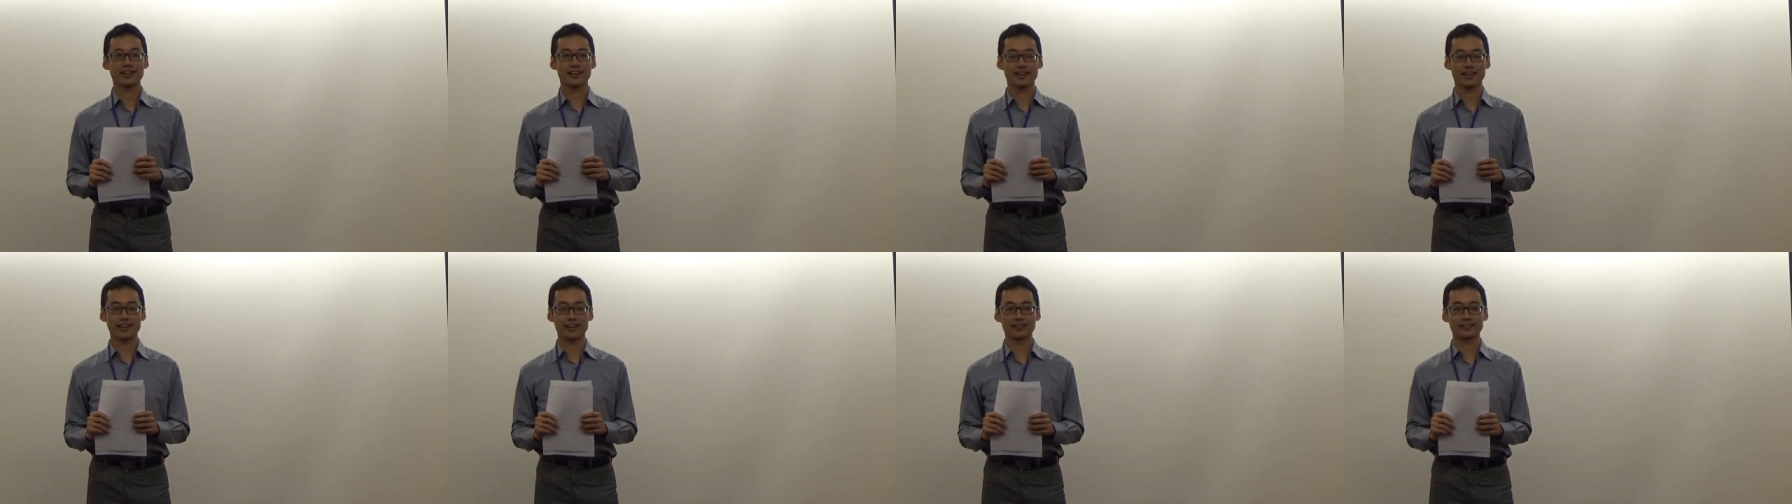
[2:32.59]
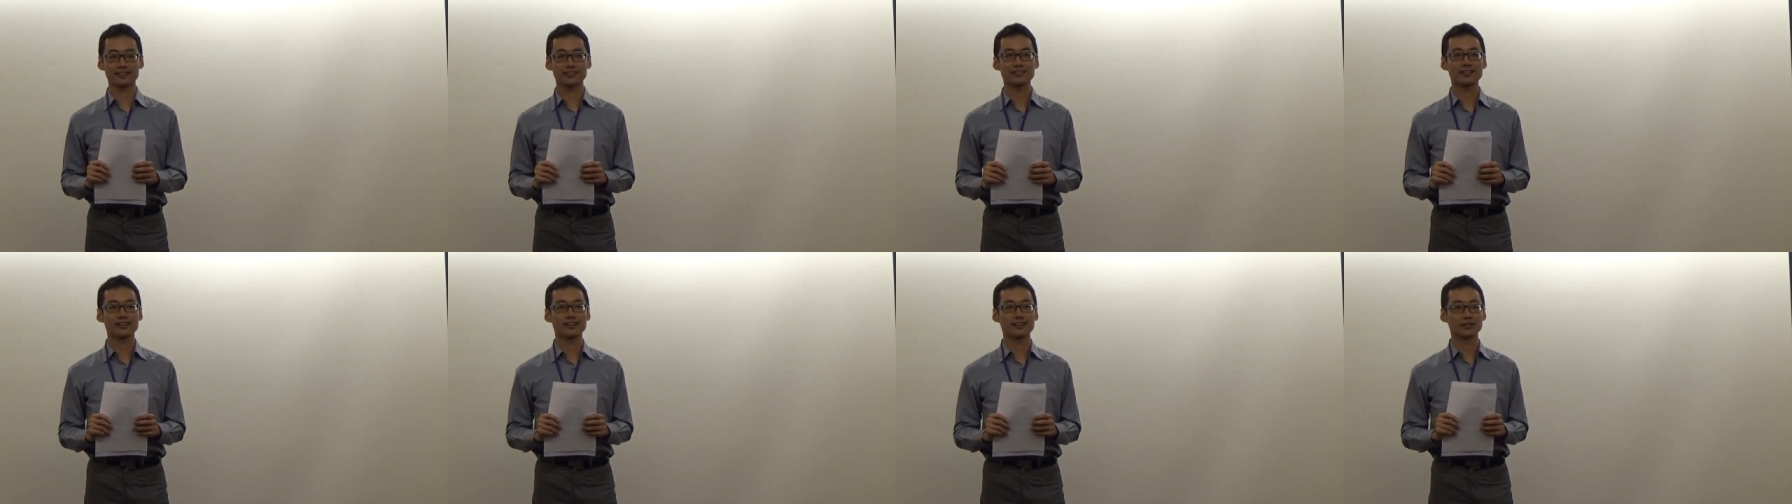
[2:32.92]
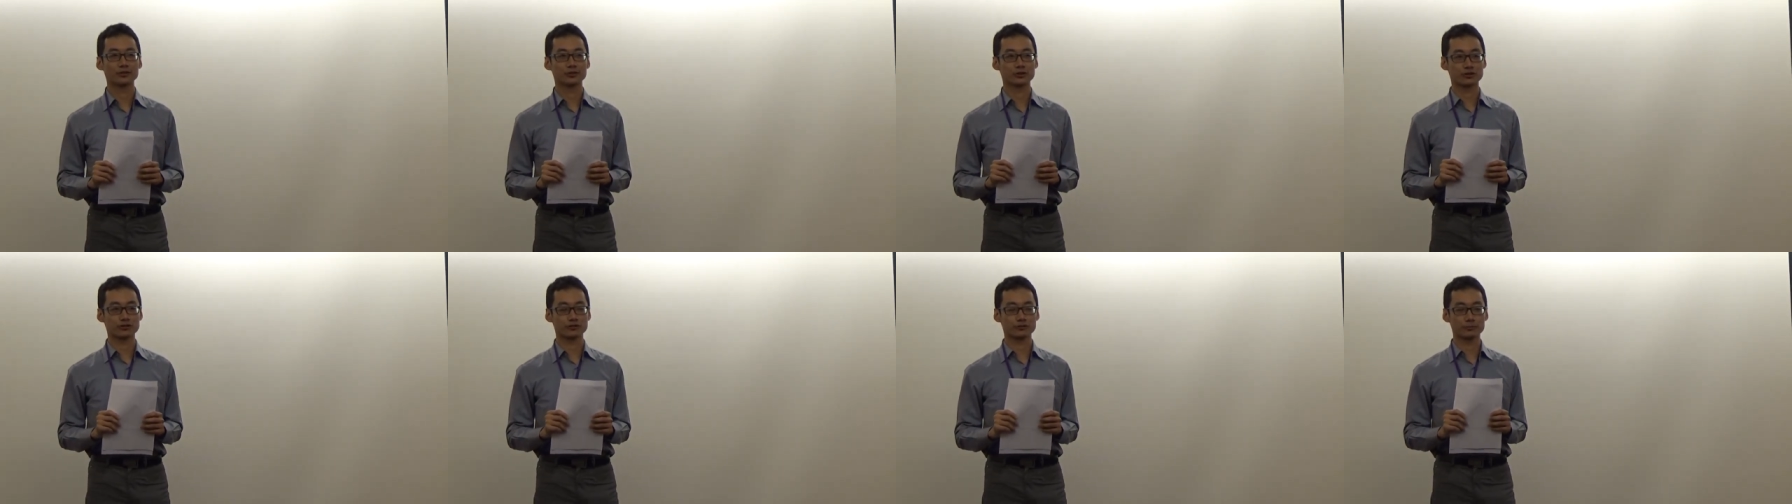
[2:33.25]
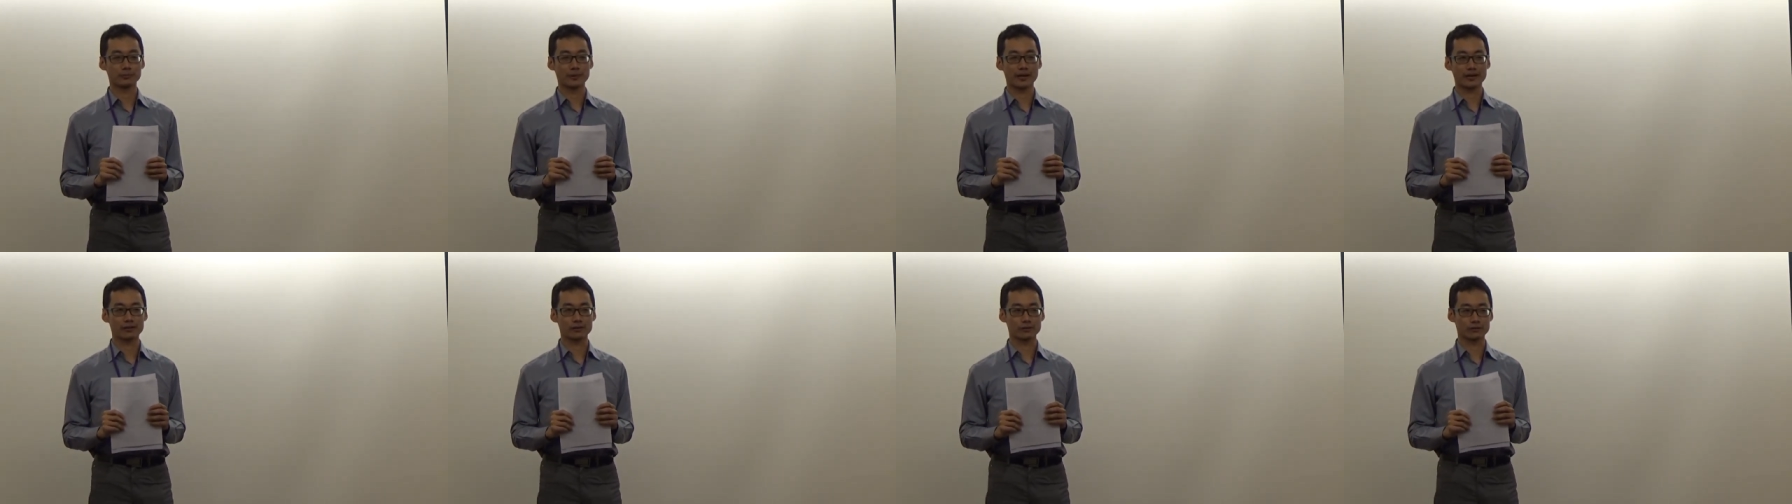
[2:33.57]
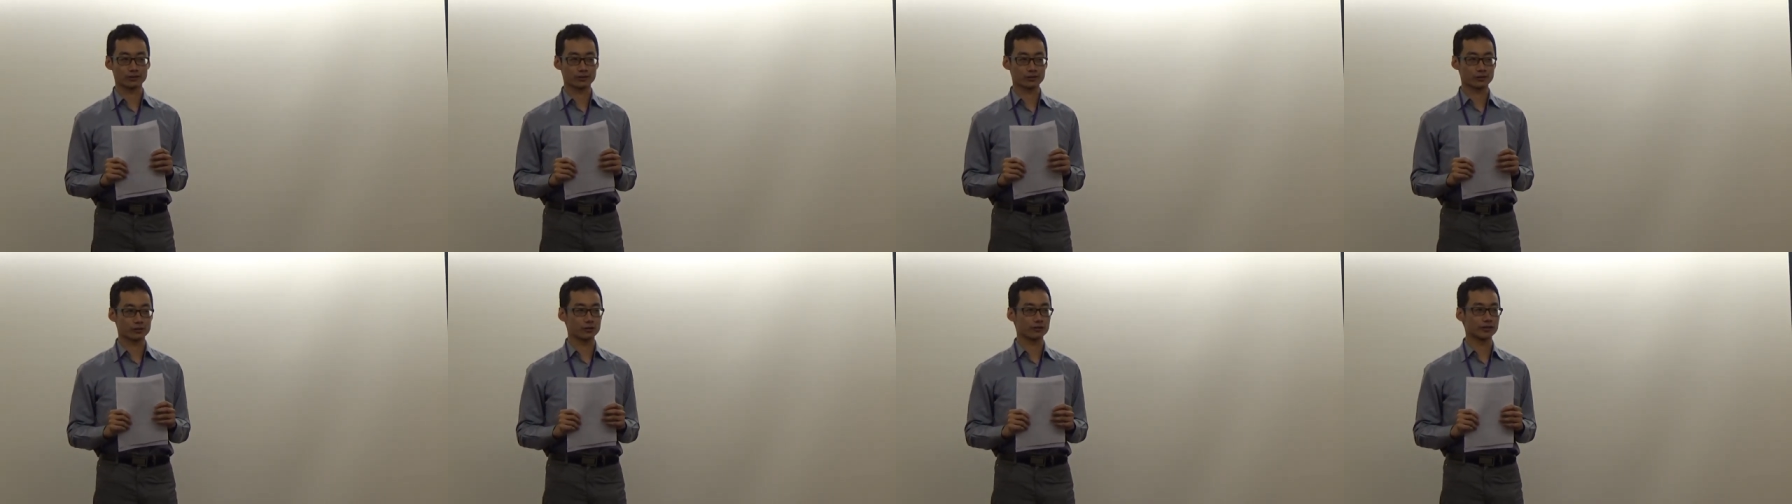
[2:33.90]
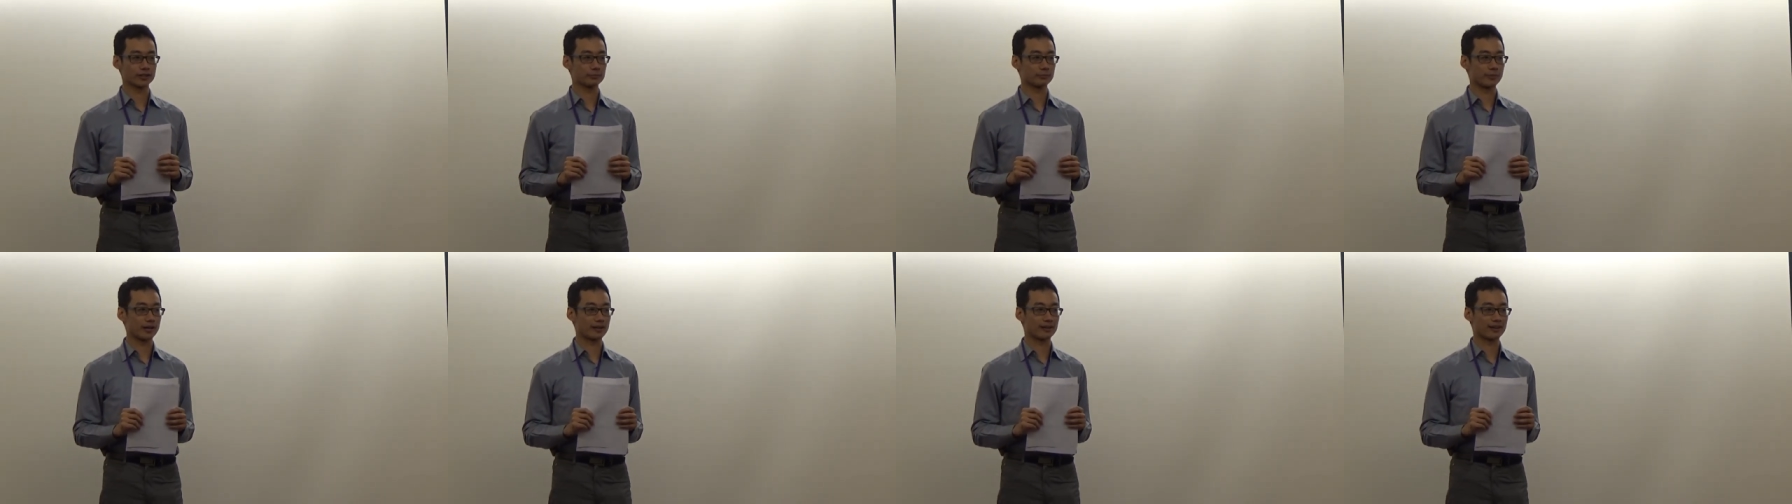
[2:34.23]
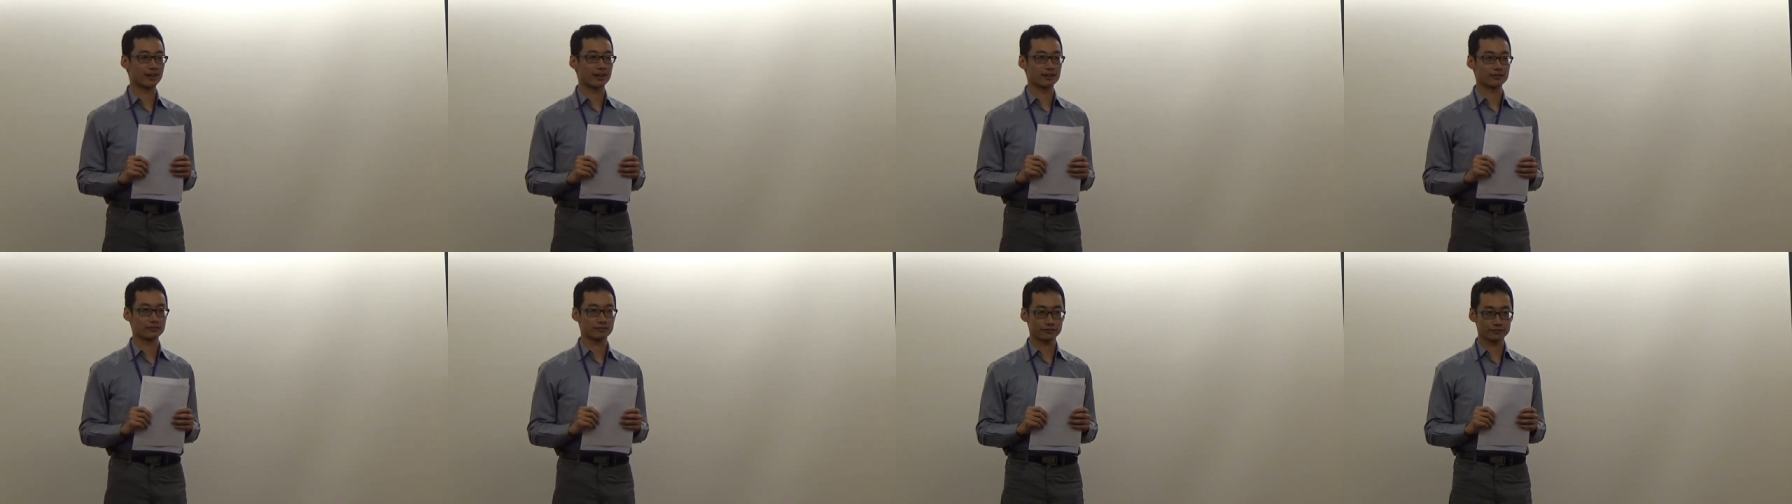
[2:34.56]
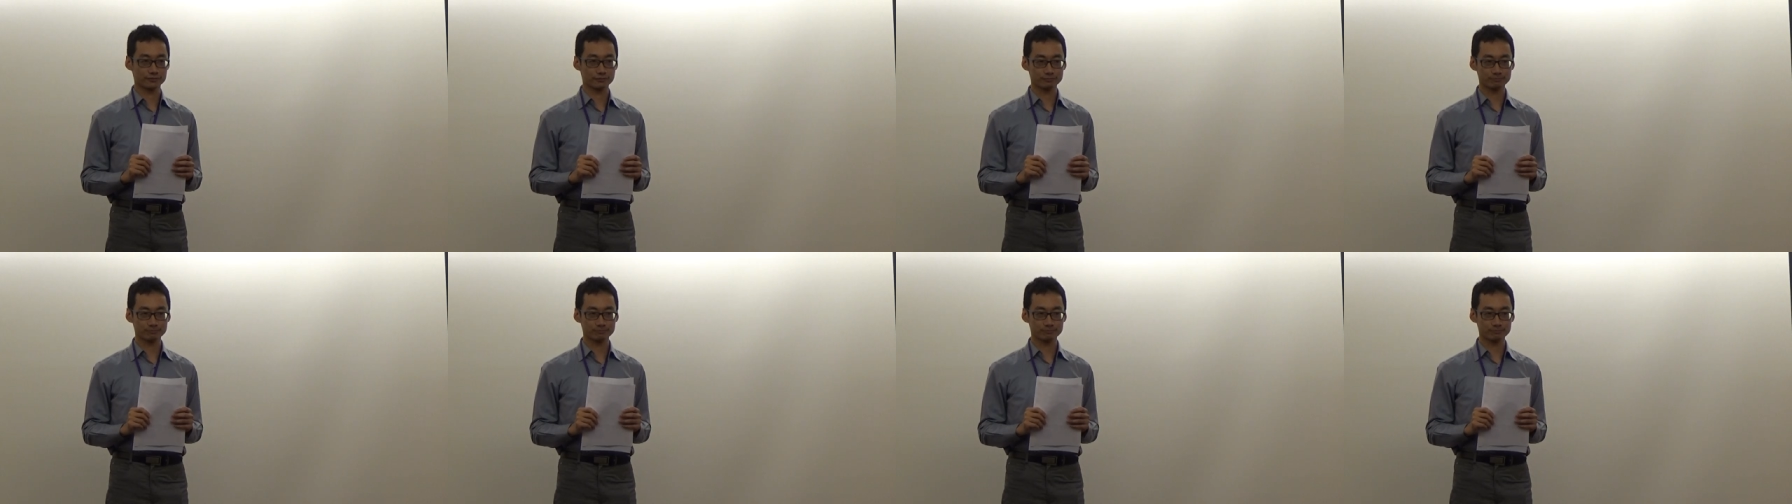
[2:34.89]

and achieve my own goal in my life.